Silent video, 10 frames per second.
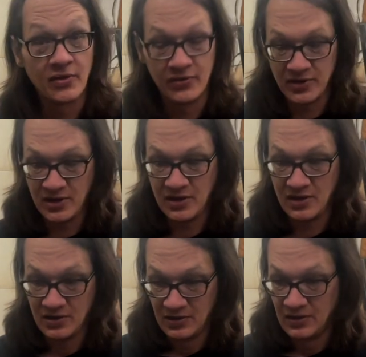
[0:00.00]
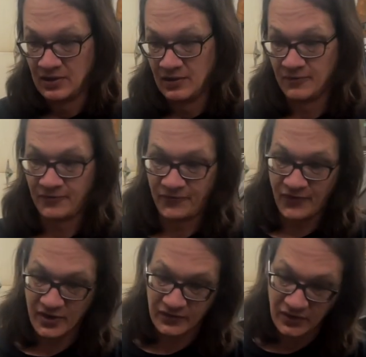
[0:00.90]
The
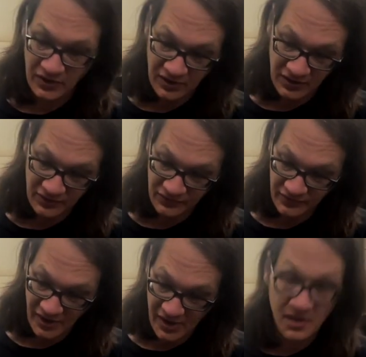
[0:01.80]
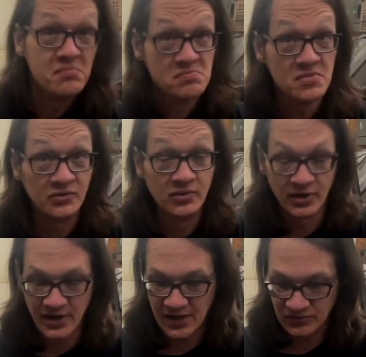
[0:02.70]
fit is really
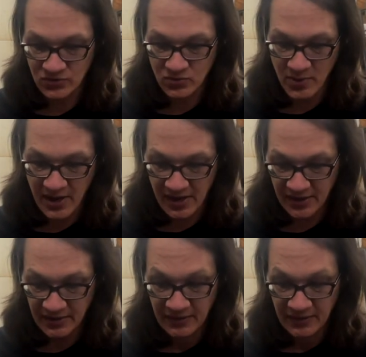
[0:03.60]
not too bad.